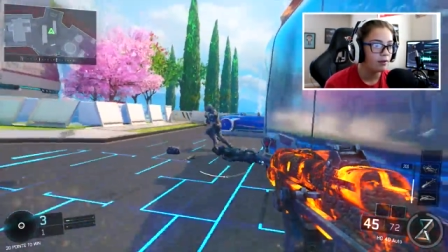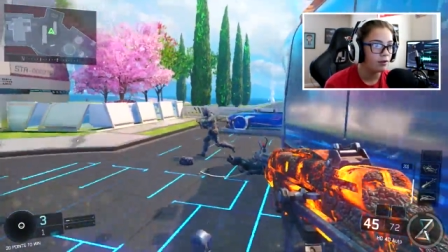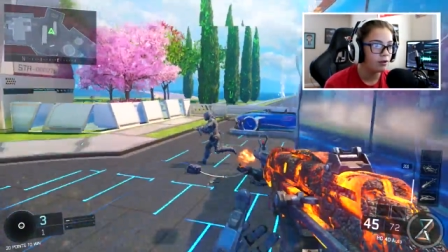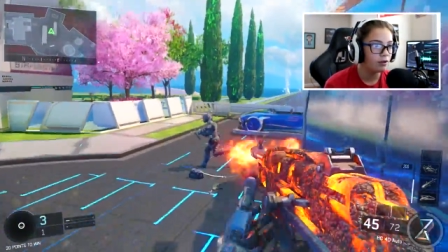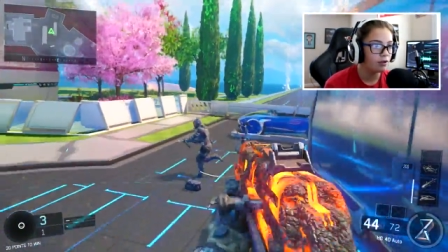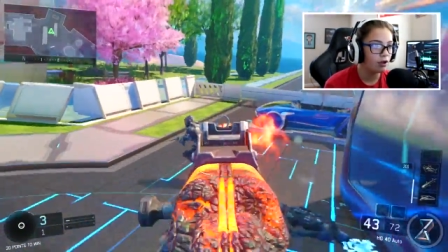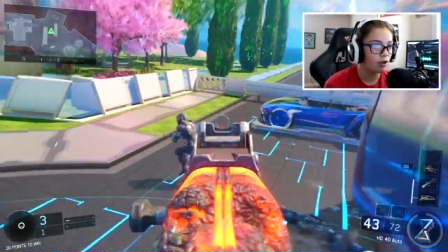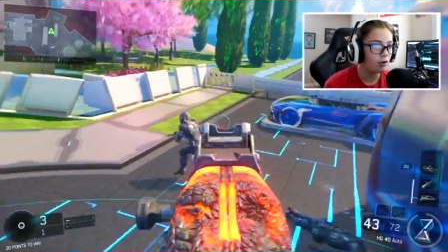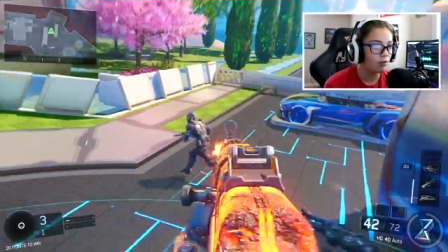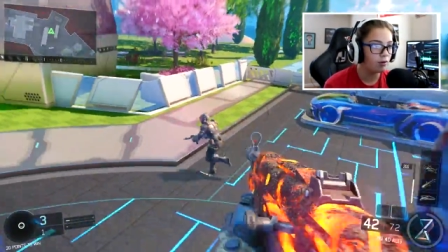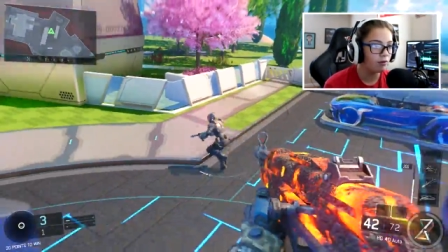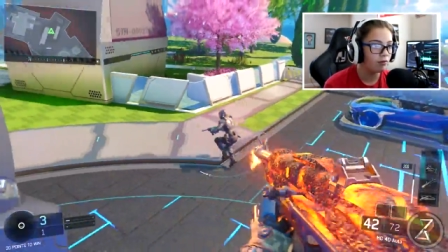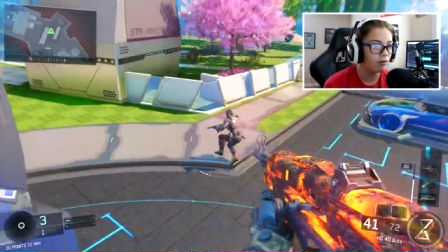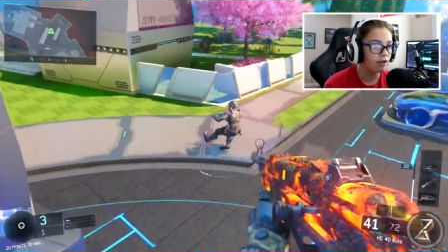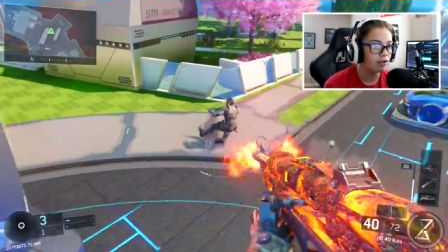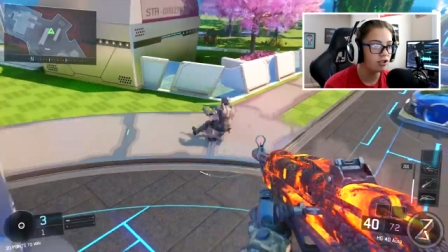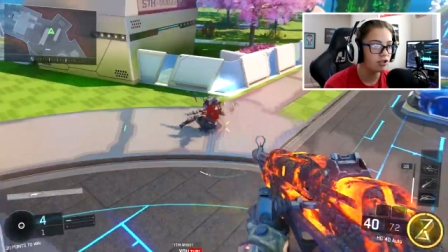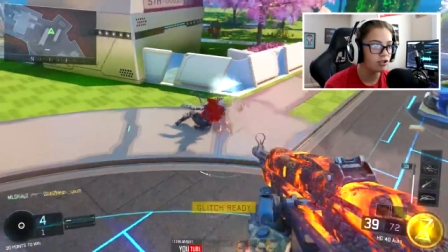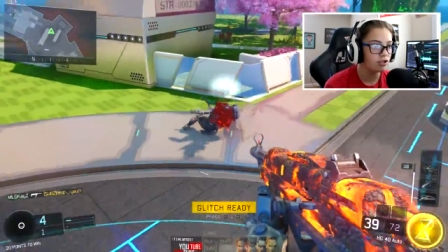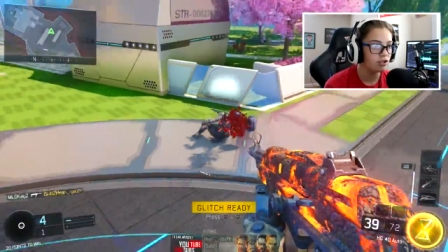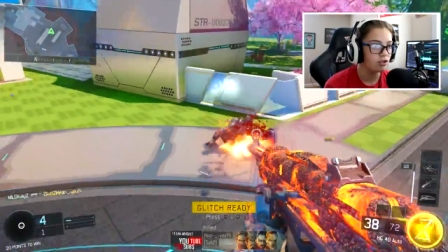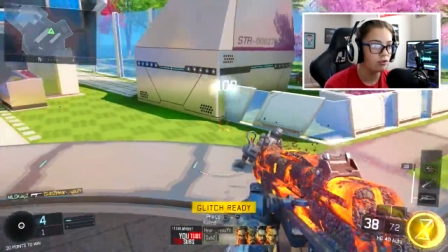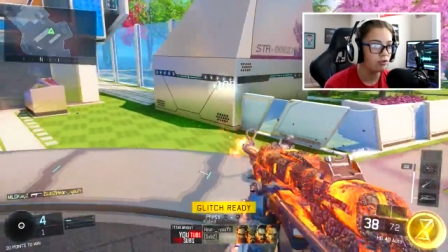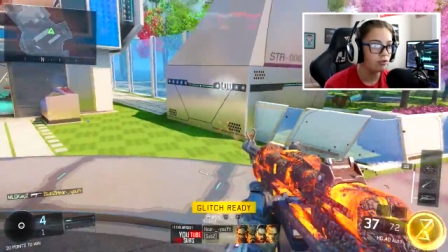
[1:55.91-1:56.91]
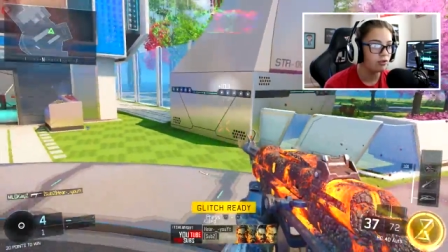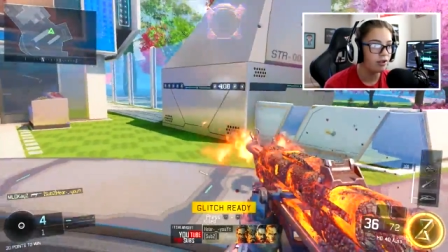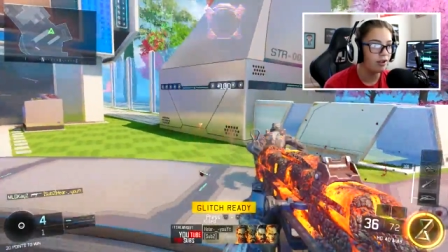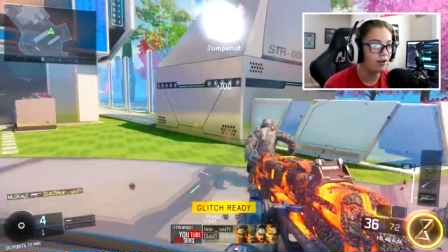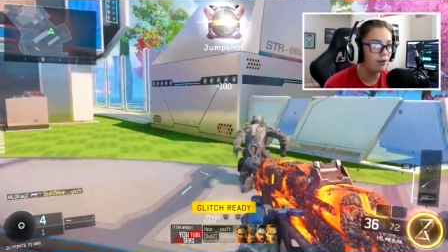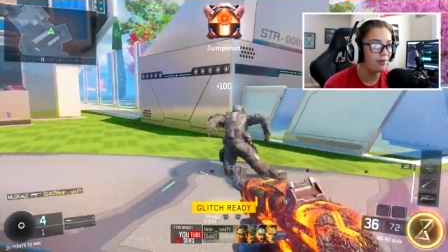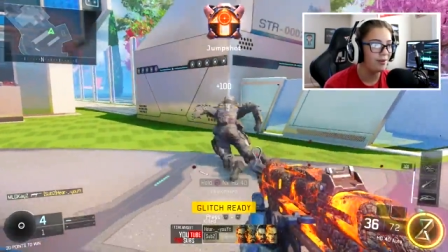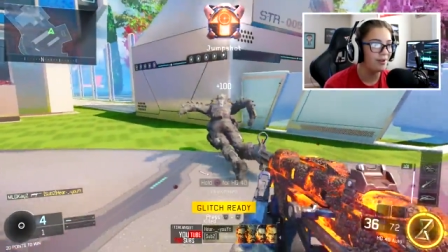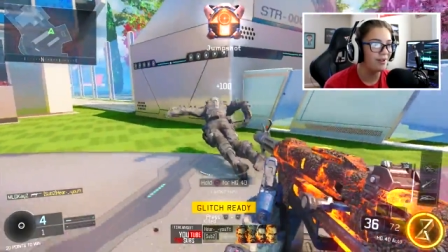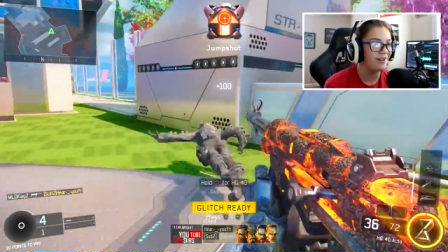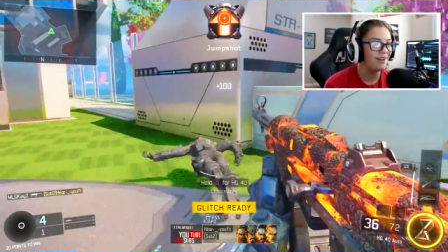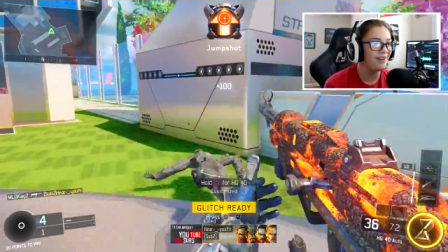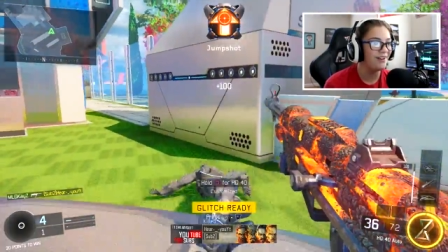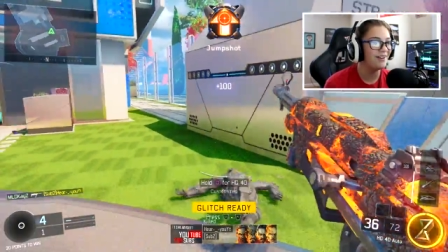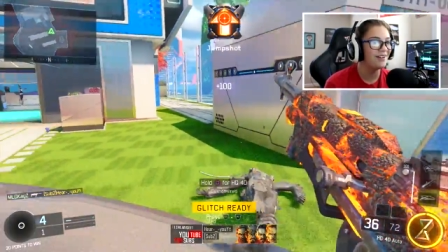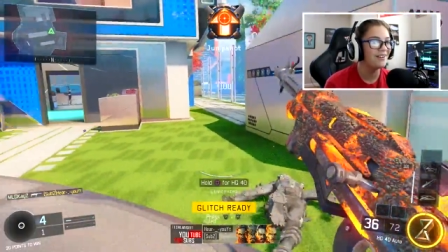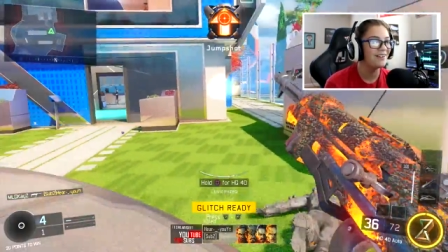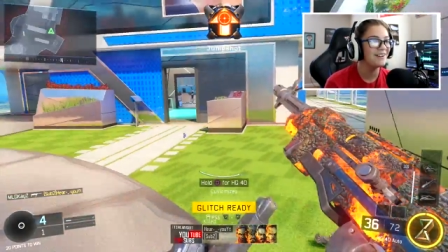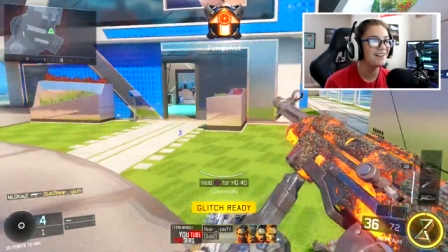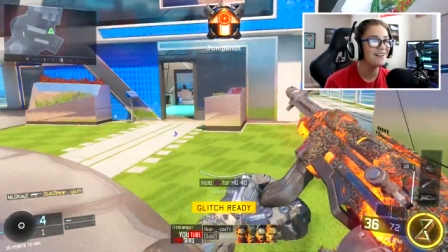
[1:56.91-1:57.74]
You know we're rushing you. There we go.